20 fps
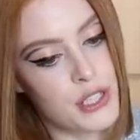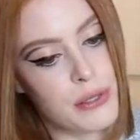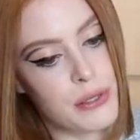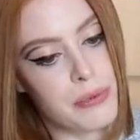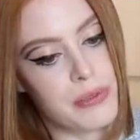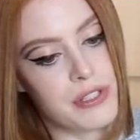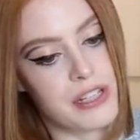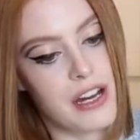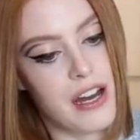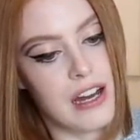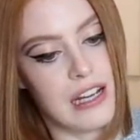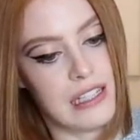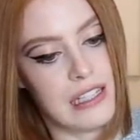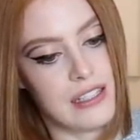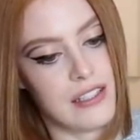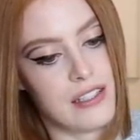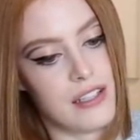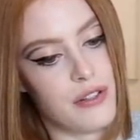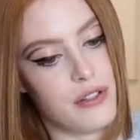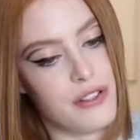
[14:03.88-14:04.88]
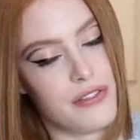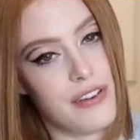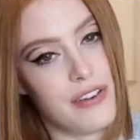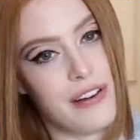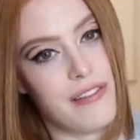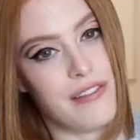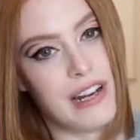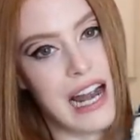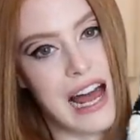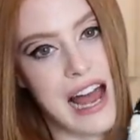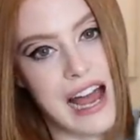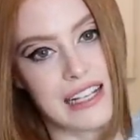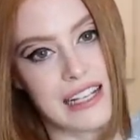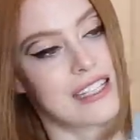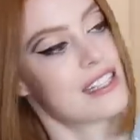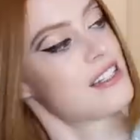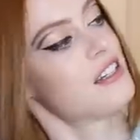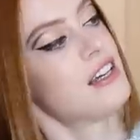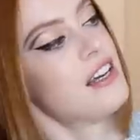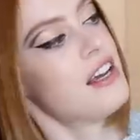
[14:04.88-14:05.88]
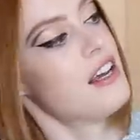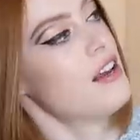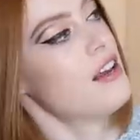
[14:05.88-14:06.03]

super tight so it's very relaxed